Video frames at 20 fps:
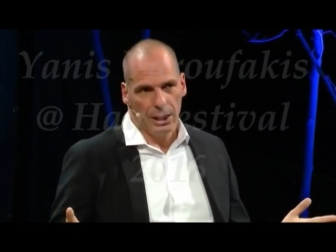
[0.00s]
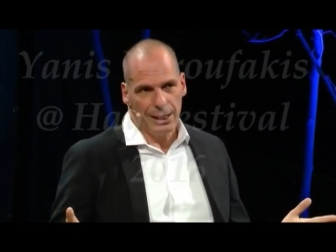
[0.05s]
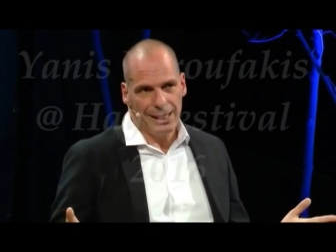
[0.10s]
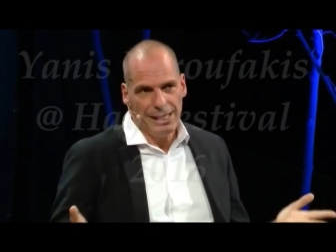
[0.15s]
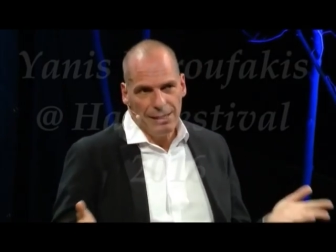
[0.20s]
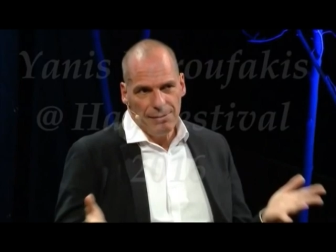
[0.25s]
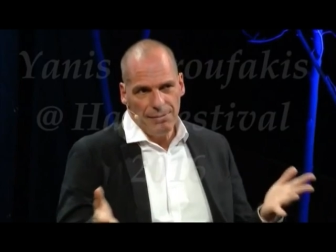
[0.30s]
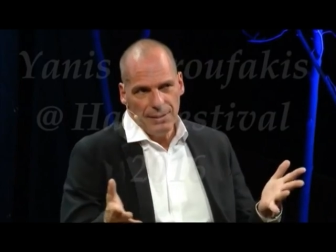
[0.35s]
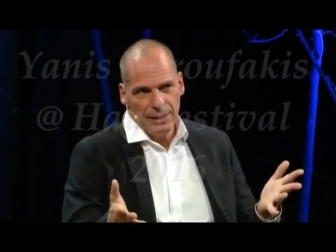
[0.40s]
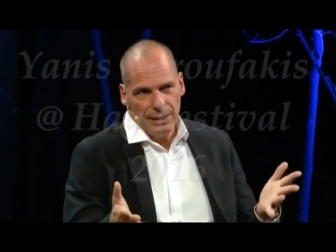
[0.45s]

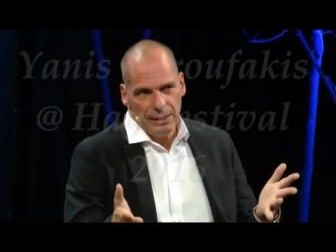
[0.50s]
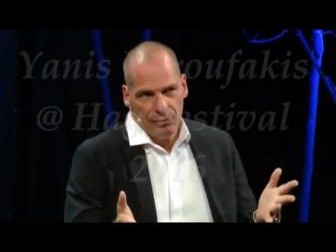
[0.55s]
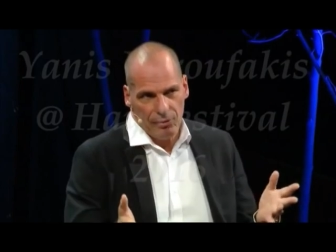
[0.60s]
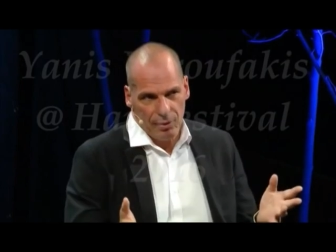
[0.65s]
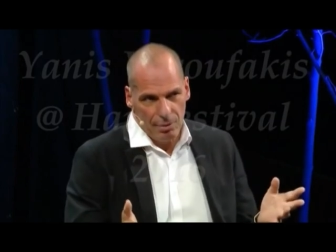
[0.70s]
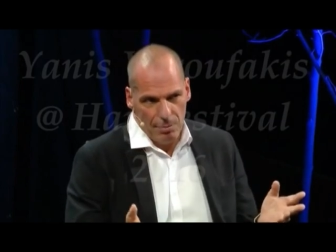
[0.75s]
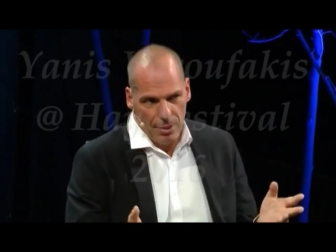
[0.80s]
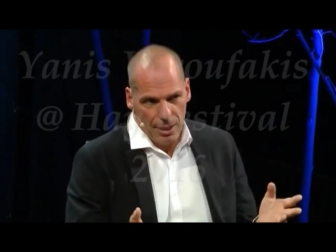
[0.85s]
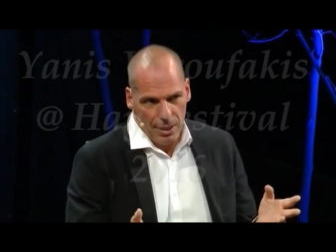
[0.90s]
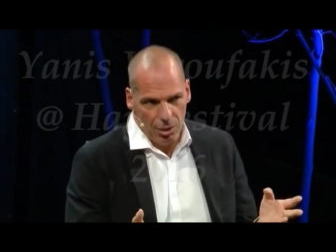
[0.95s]
Even if
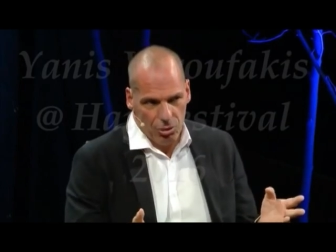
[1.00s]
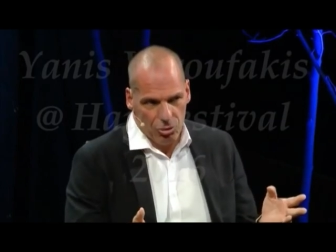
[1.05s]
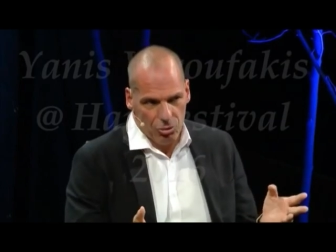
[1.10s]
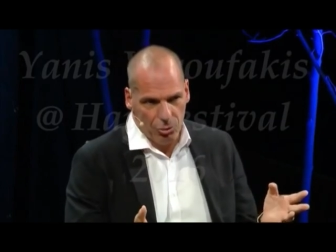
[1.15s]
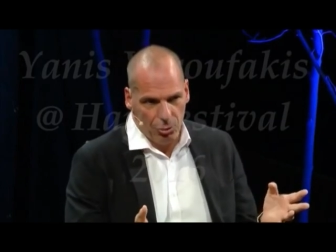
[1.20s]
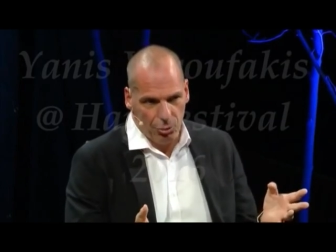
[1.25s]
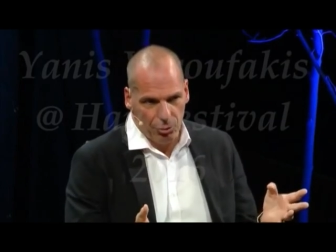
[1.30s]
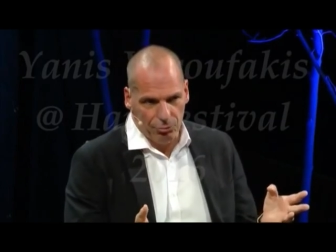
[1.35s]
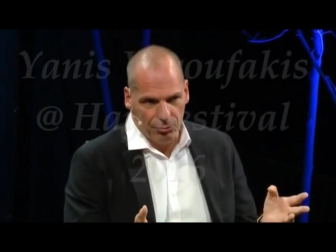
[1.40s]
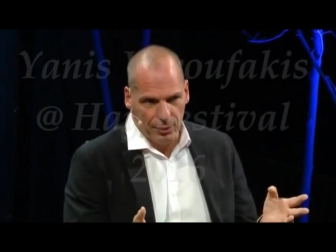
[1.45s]
they managed
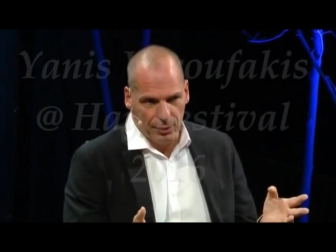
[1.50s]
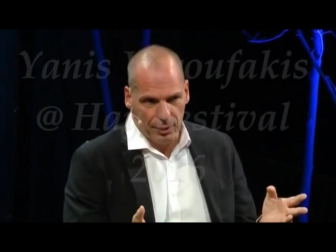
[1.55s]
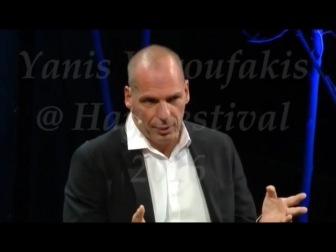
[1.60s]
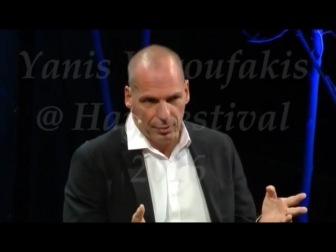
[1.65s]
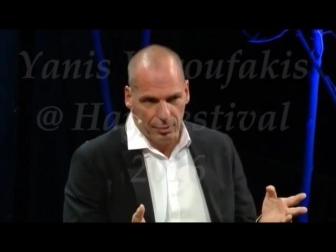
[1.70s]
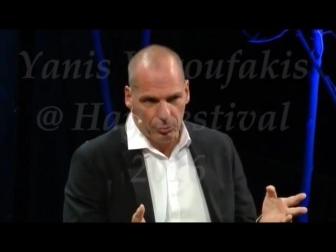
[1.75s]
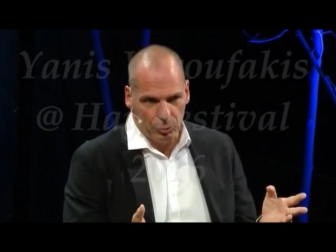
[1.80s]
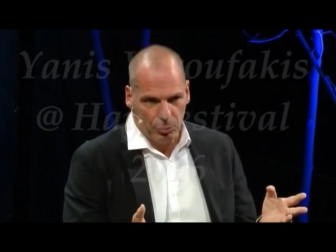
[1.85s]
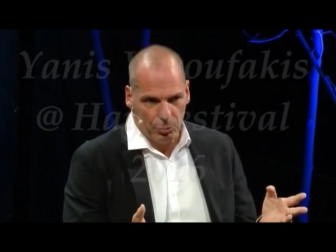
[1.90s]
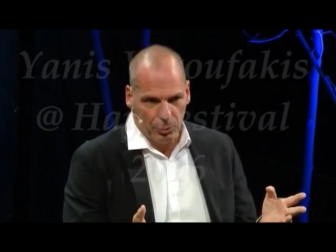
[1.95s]
to convert
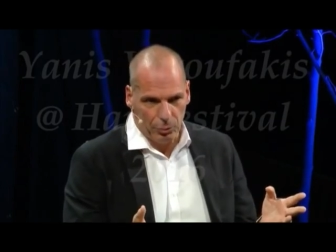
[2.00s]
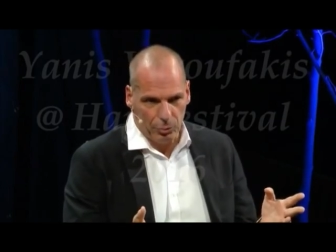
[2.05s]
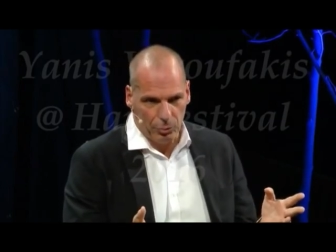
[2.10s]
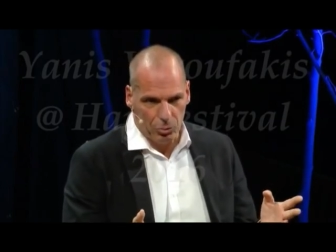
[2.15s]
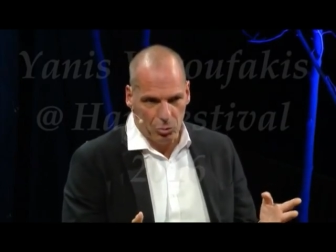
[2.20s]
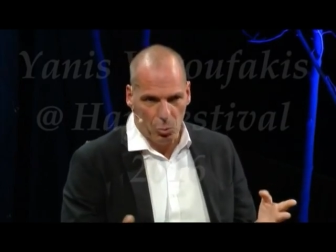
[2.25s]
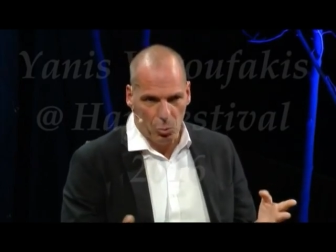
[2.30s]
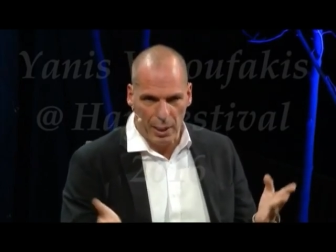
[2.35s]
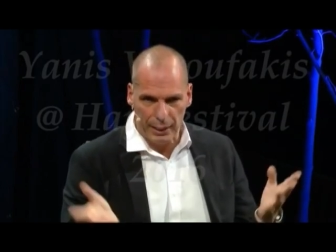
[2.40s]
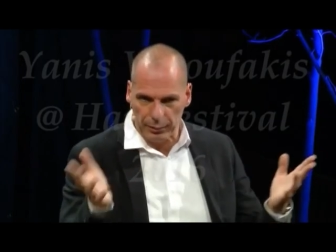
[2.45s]
them to
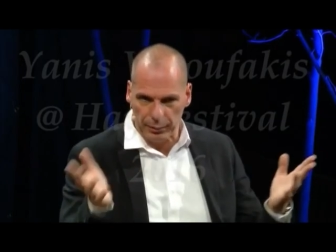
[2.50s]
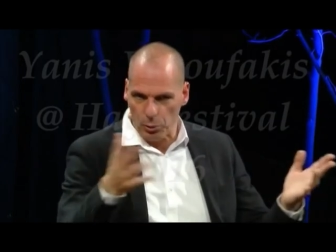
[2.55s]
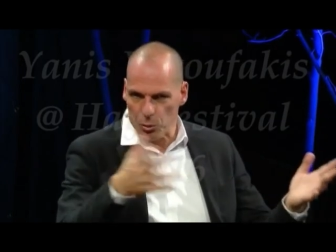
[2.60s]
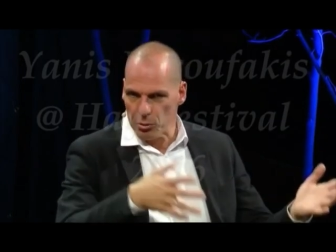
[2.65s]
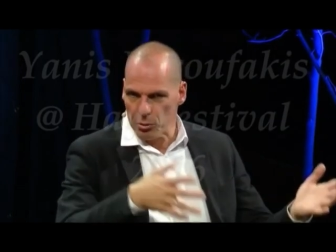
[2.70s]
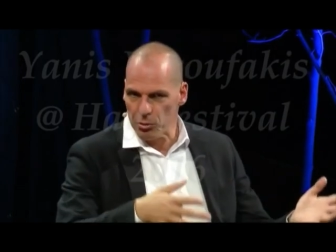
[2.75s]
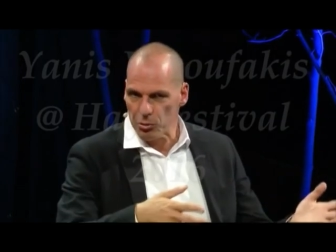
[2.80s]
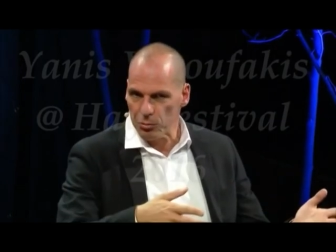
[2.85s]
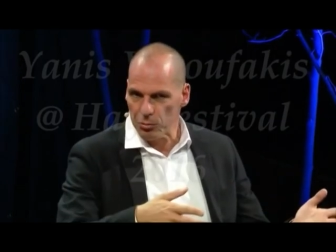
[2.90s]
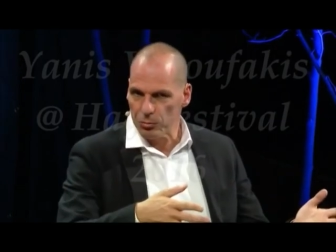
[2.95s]
produce white
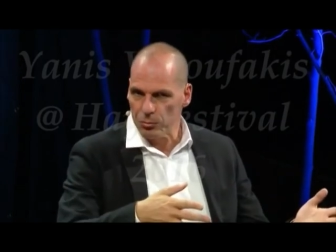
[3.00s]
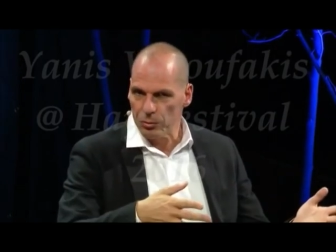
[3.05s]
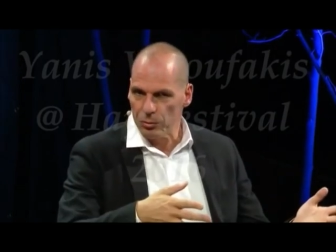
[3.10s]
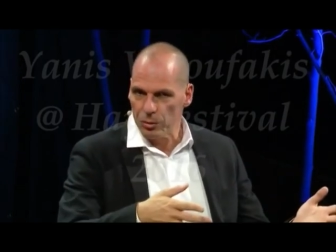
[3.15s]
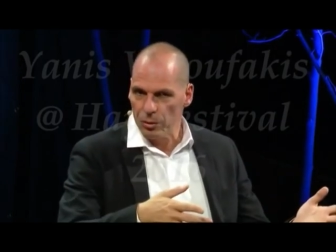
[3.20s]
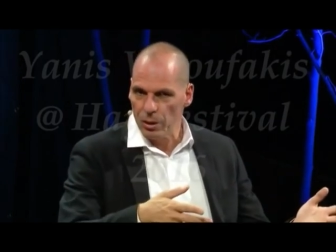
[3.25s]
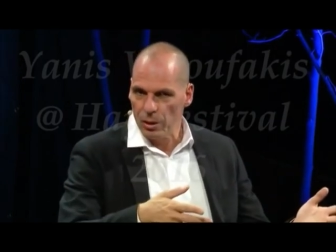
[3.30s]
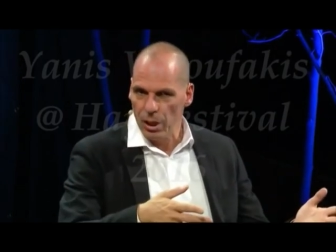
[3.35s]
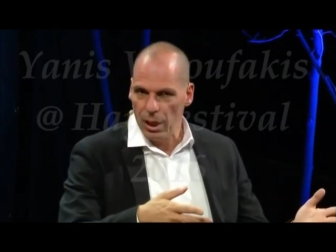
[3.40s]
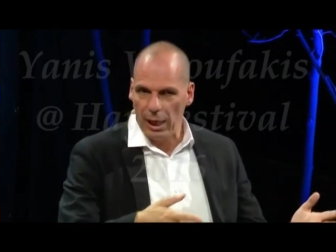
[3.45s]
goods
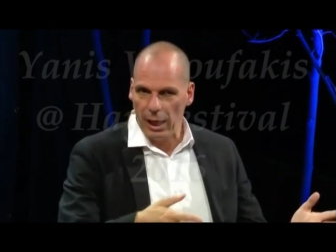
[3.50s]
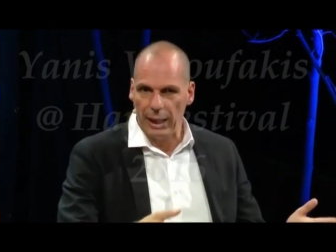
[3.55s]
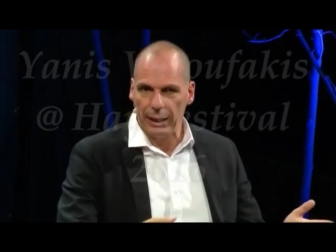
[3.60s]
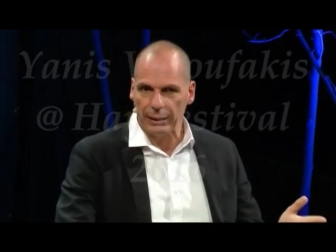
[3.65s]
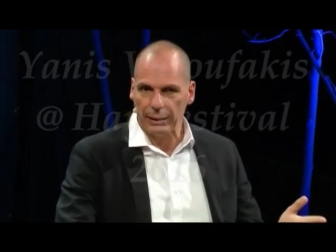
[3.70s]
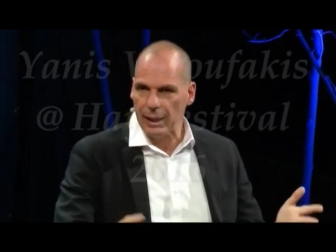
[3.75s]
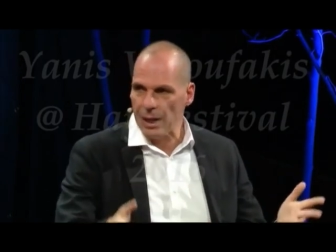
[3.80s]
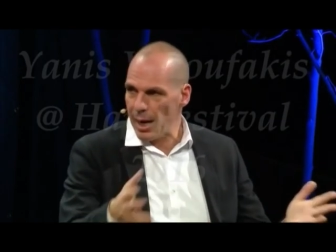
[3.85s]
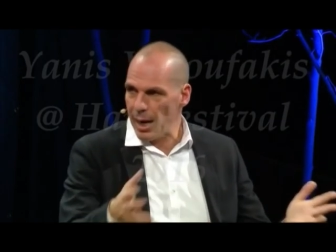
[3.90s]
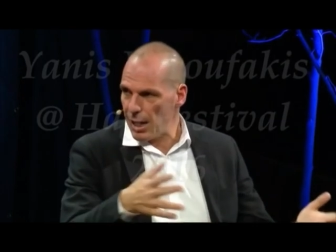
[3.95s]

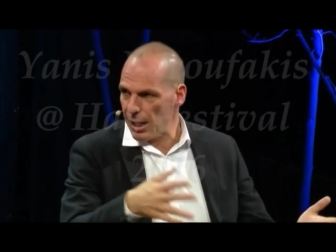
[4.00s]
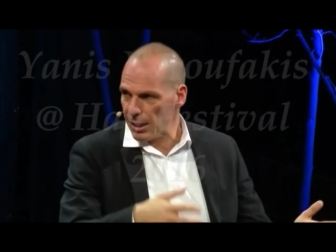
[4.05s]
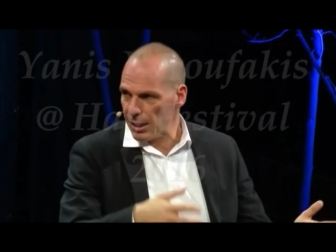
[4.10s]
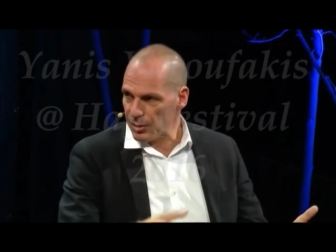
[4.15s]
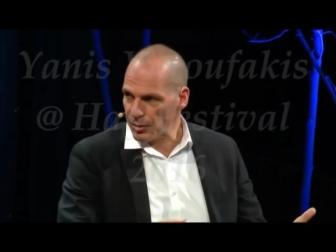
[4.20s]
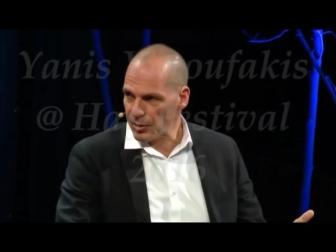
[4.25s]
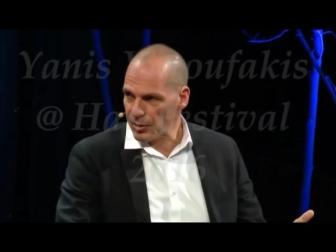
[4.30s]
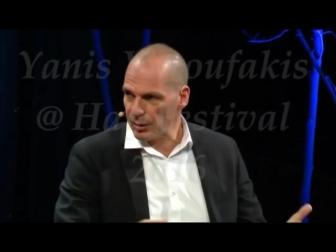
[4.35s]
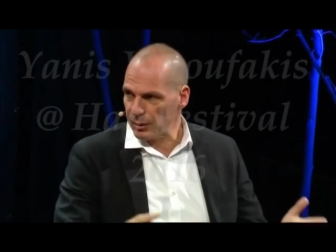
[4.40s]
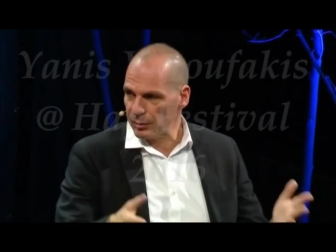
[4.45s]
and
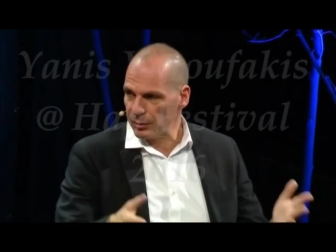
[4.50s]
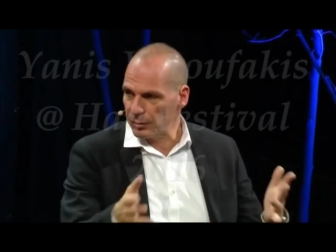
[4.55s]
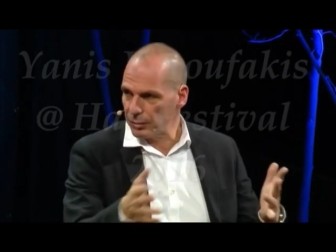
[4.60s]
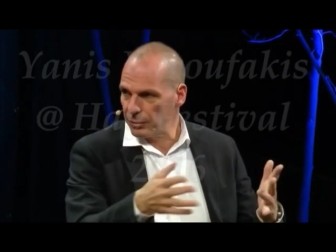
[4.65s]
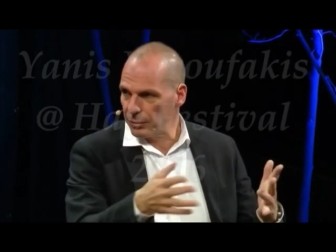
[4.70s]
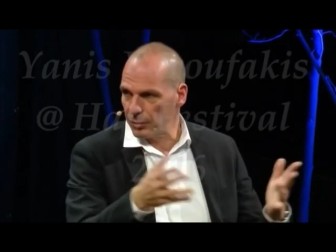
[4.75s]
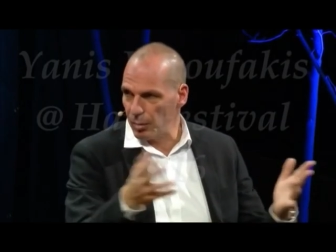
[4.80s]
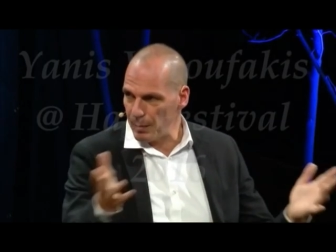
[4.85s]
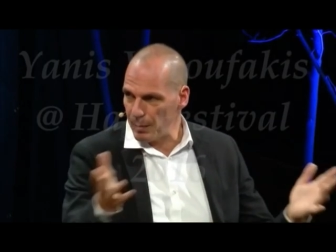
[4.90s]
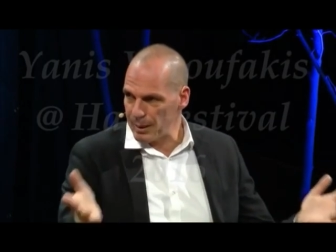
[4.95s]
cars and
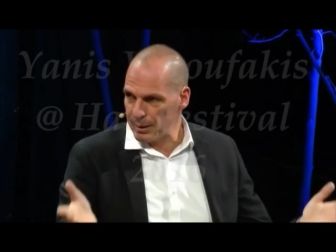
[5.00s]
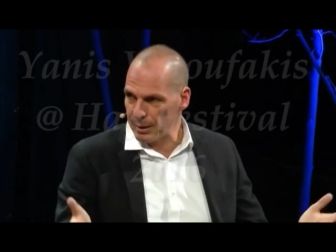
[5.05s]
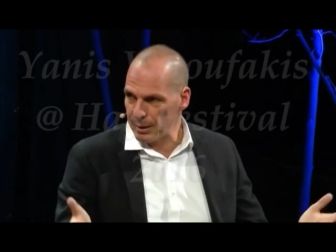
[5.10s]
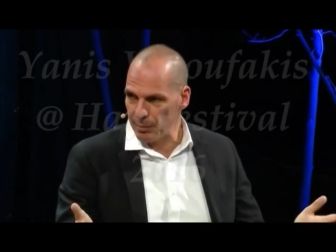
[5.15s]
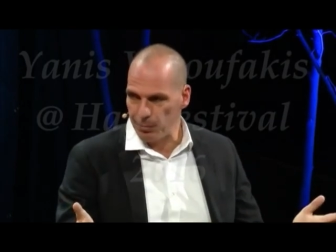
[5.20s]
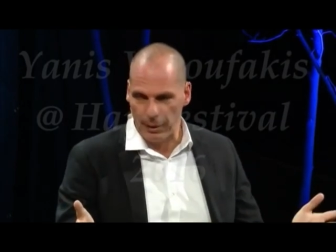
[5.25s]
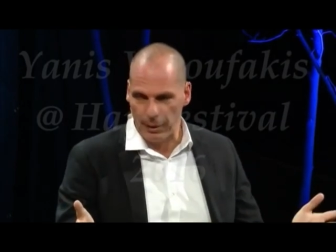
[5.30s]
domestic